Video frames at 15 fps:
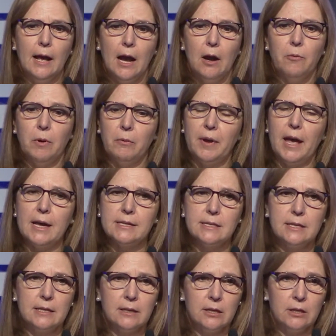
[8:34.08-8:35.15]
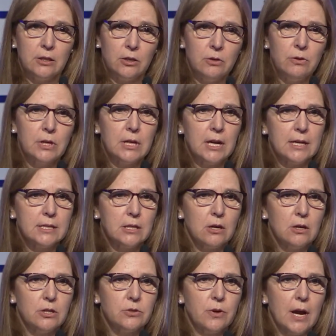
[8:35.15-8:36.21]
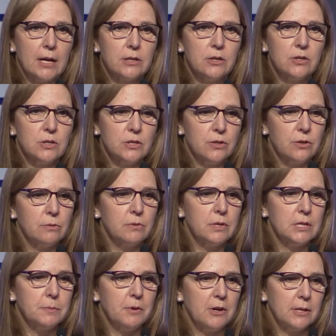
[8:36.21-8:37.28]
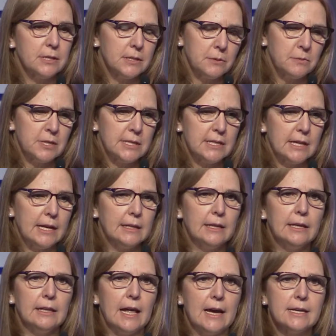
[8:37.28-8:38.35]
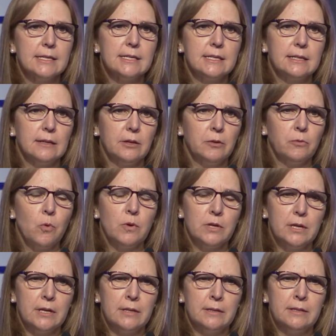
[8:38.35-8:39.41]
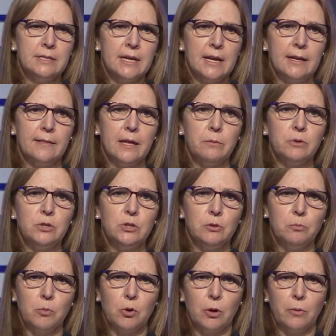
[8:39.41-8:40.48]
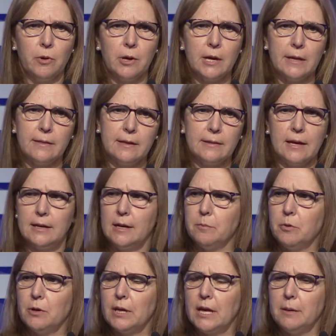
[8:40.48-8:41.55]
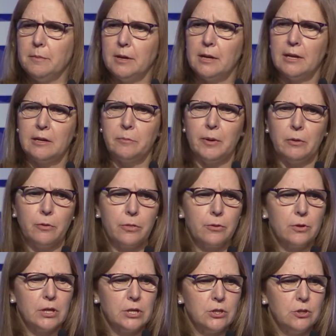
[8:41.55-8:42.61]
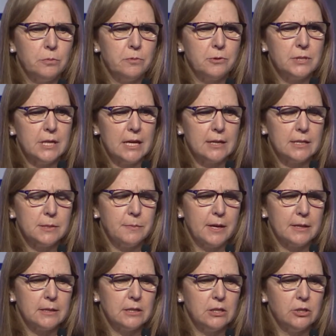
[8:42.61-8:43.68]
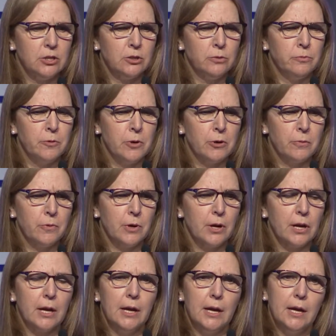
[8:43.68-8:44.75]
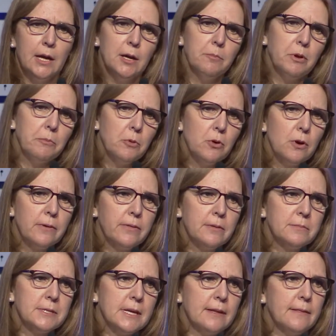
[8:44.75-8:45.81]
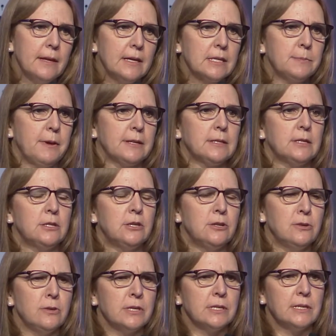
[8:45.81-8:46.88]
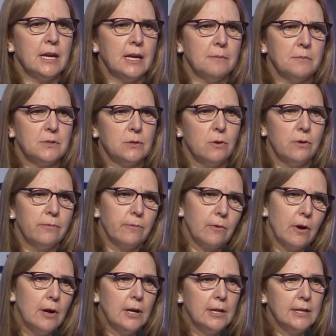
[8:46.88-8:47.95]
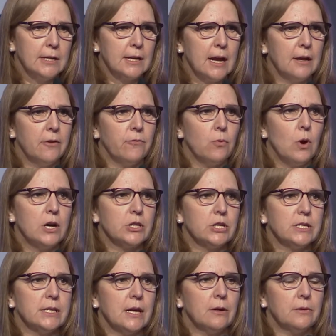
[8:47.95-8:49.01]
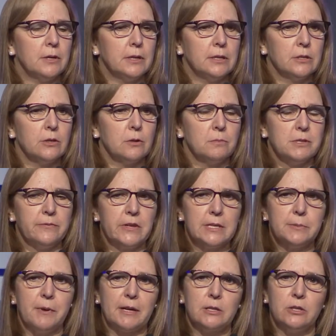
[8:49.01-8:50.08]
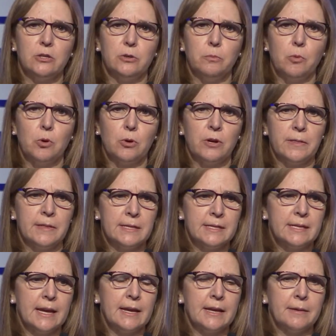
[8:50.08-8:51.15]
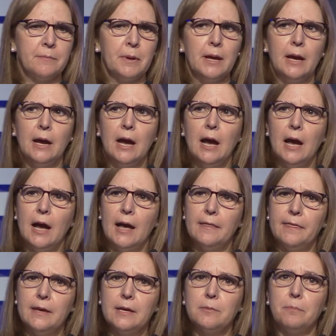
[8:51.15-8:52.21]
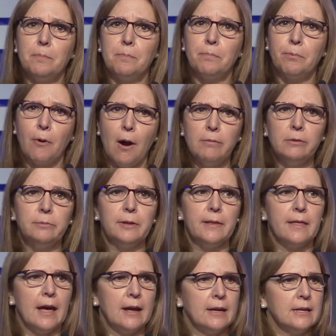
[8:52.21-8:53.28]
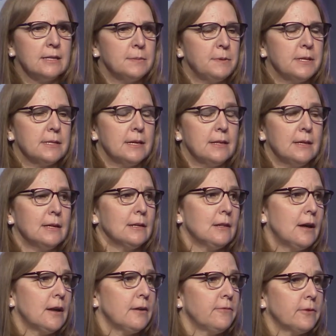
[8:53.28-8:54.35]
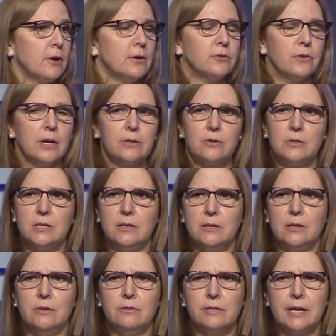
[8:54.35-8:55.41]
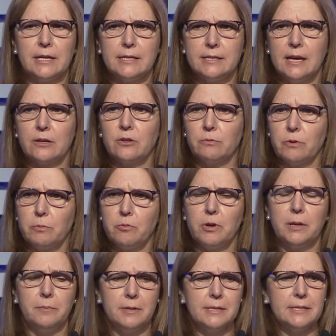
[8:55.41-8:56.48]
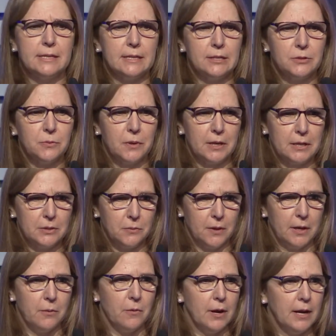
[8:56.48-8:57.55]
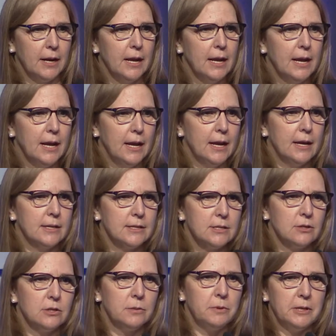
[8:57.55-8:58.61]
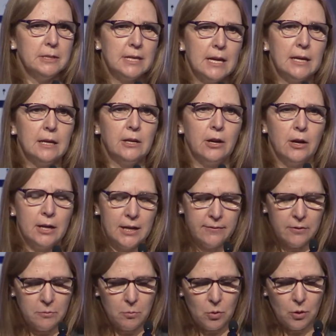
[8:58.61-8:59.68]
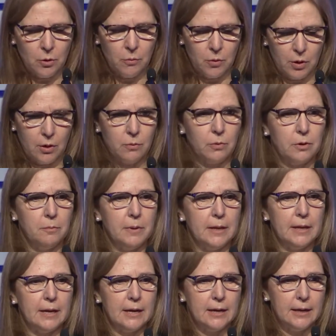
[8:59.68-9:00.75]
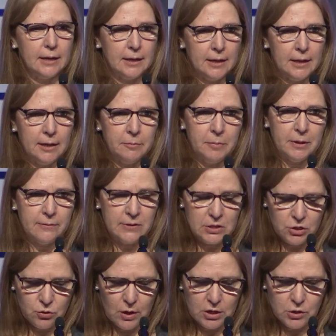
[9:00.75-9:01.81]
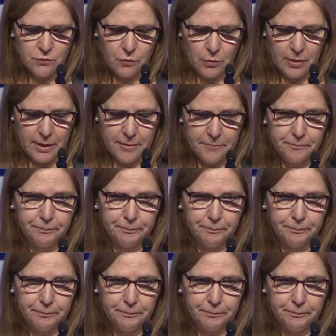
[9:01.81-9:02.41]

When we asked the unionized contractors, their response there was slightly less in, in saying they would do more work. I think that number came in at about 32% expected to do more work, but more of them said they expected to do the same. So overall, it kind of washes out in terms of expect to do more and the same. I think probably that is because I think a lot of contractors in the unionized sector were pretty busy in 2021. And so to be taking on even more work would be a, a bit of a stretch for them.